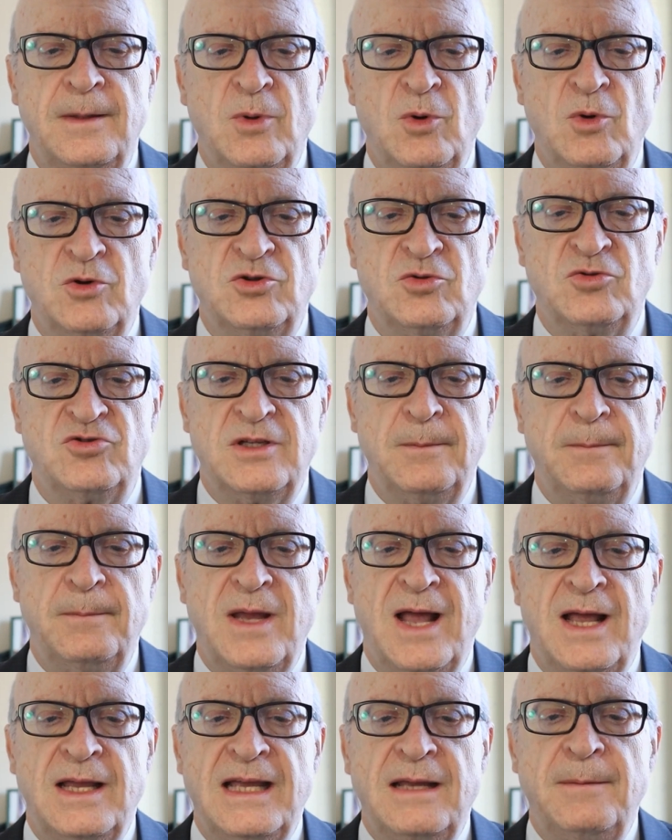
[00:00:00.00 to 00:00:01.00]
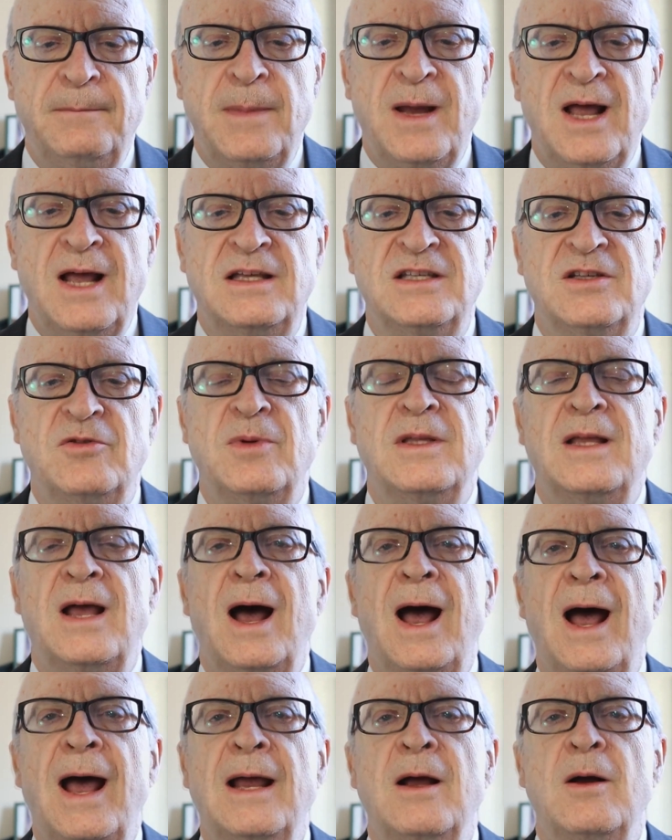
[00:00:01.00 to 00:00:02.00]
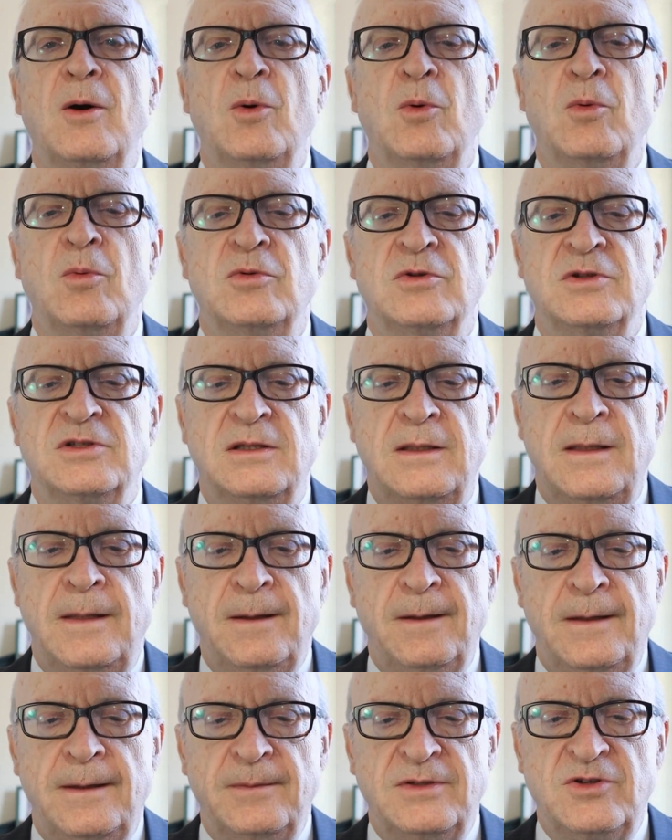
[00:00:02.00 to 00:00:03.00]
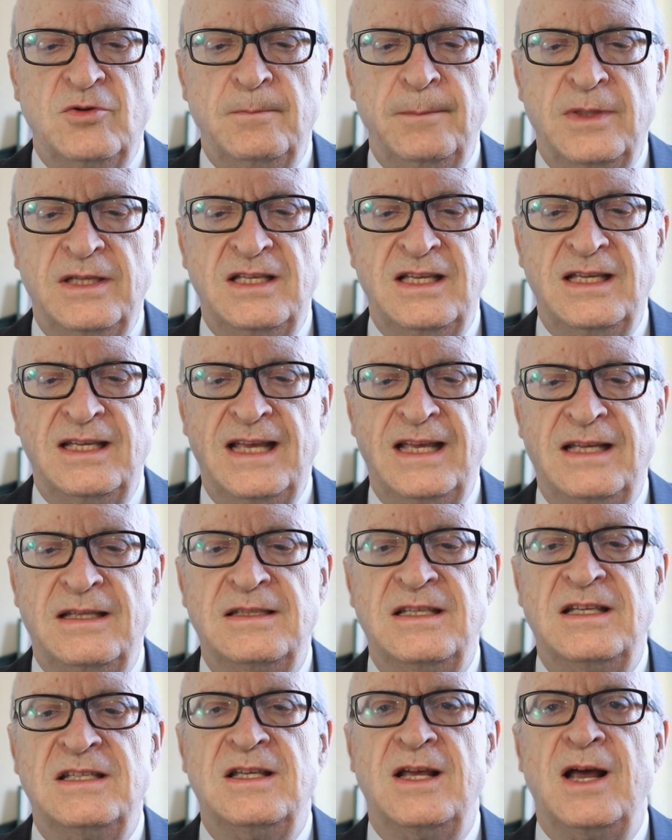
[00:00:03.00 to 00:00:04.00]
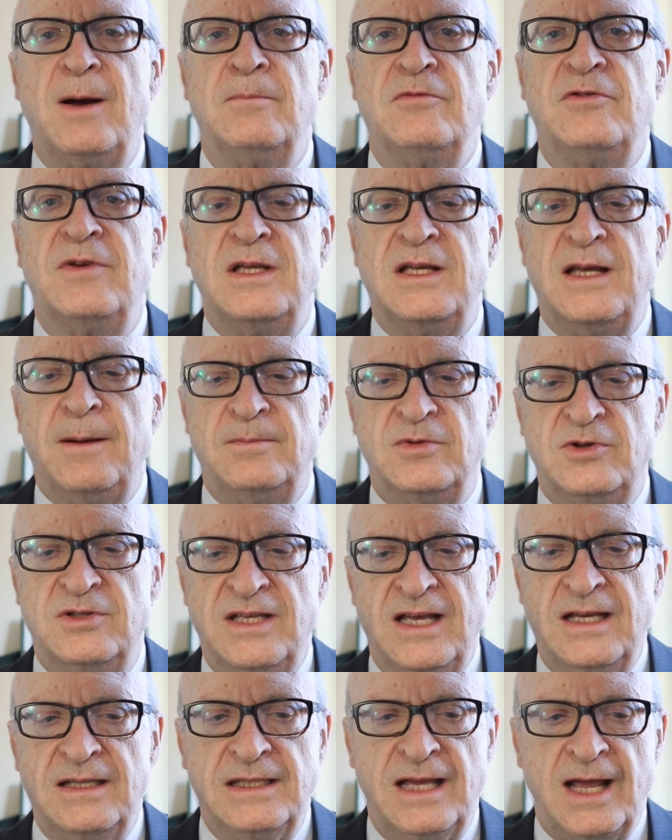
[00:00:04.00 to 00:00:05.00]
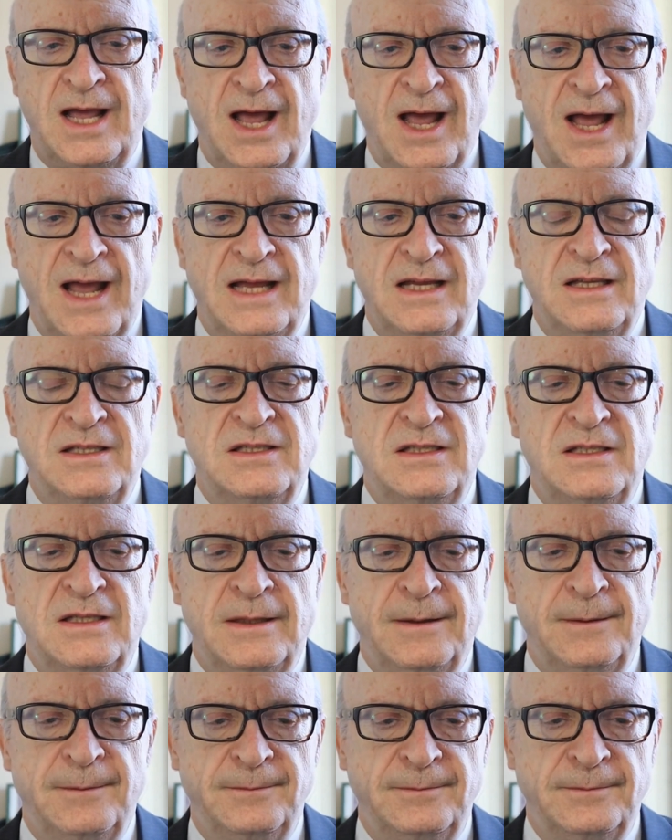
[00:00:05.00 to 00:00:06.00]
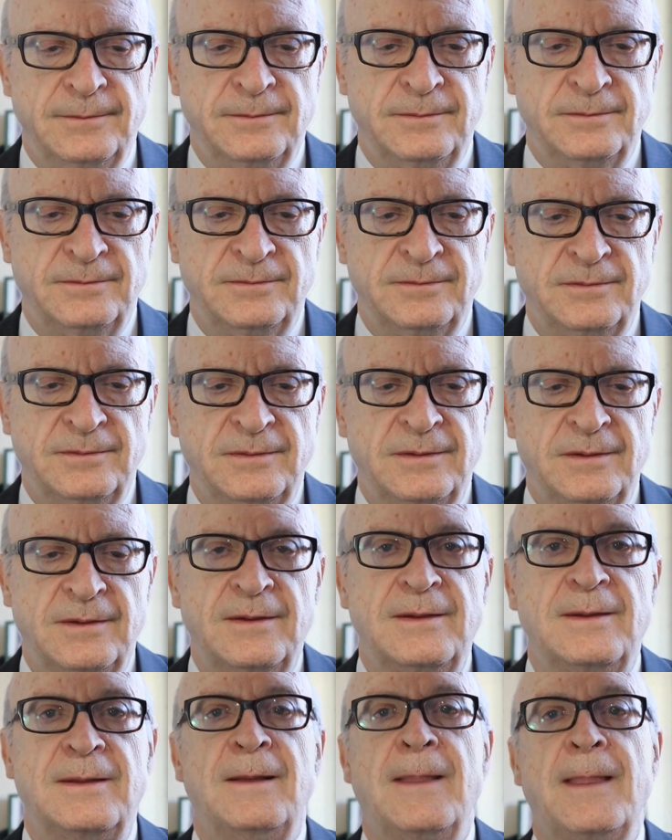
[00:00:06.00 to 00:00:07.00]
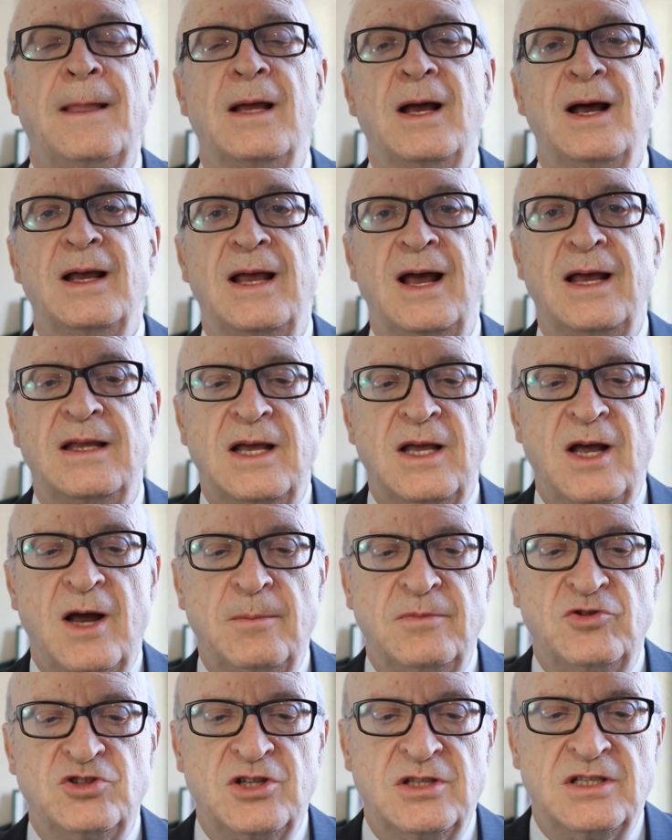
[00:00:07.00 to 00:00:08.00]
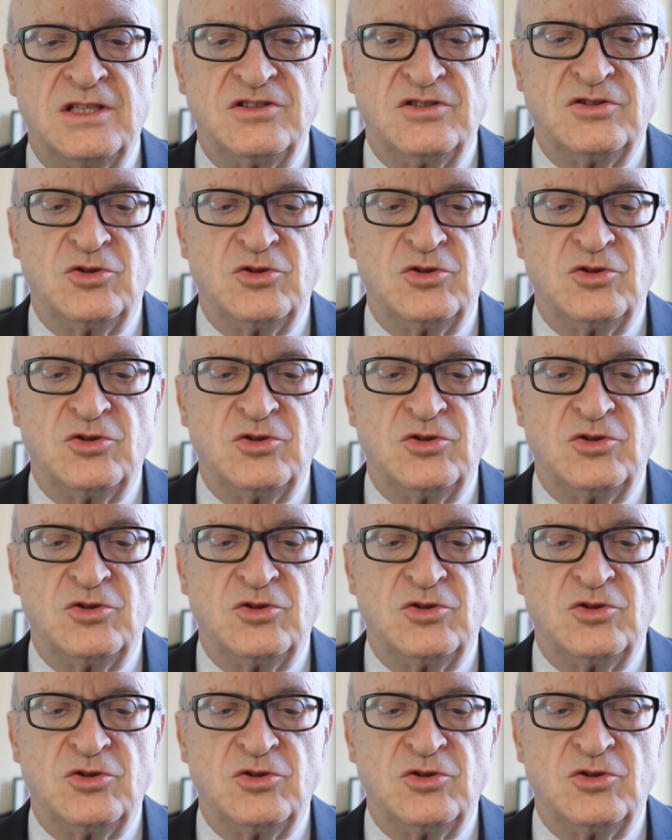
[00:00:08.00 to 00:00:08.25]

or use a plug-in mask with eye holes to mitigate discomfort and protect their eyes. Another option is